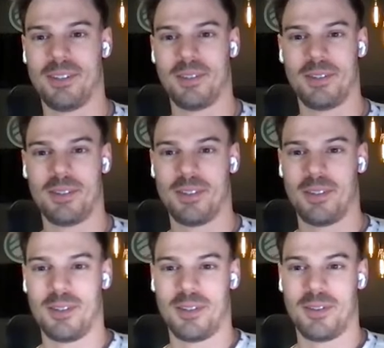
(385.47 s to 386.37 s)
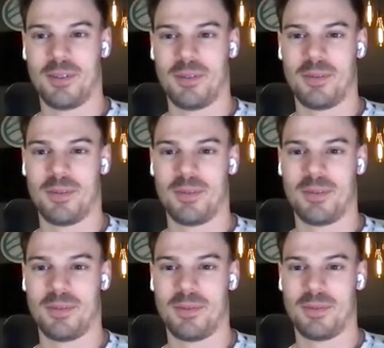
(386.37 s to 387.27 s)

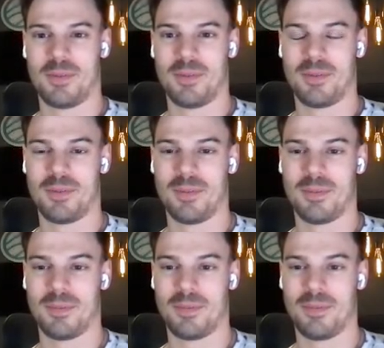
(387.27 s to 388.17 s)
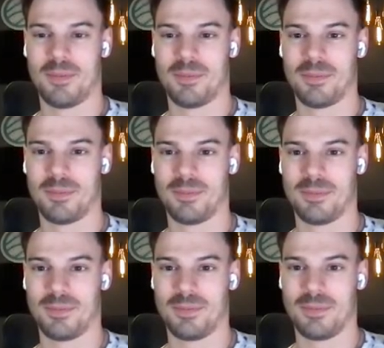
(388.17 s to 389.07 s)

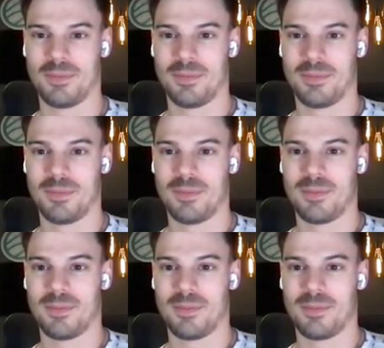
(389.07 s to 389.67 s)
[no speech]